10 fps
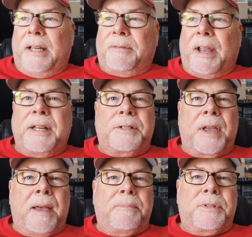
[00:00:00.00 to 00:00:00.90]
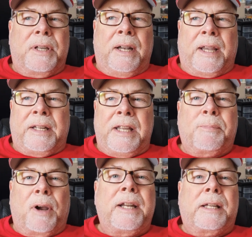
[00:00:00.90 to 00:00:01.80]
and write exams, and I can
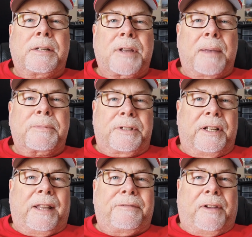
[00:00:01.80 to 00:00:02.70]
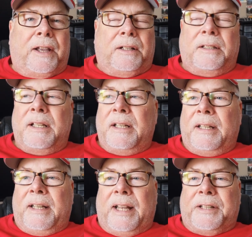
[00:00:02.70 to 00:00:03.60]
keep writing exams until I fail.
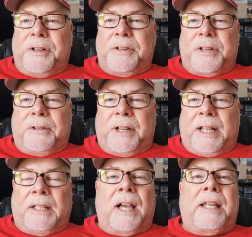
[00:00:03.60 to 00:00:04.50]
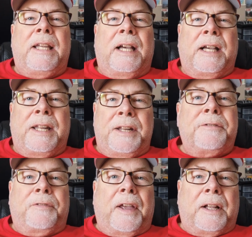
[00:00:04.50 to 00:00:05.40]
And it turns out I got lucky. I
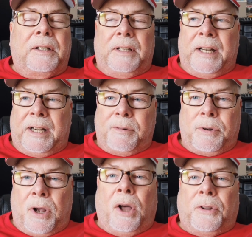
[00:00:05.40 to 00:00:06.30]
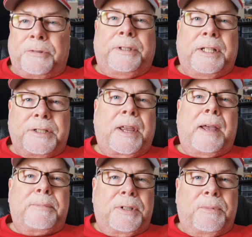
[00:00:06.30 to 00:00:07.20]
didn't fail, and I wrote all 3
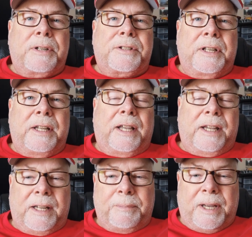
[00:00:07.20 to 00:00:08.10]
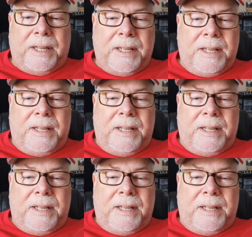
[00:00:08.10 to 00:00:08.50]
exams in one sitting. I got my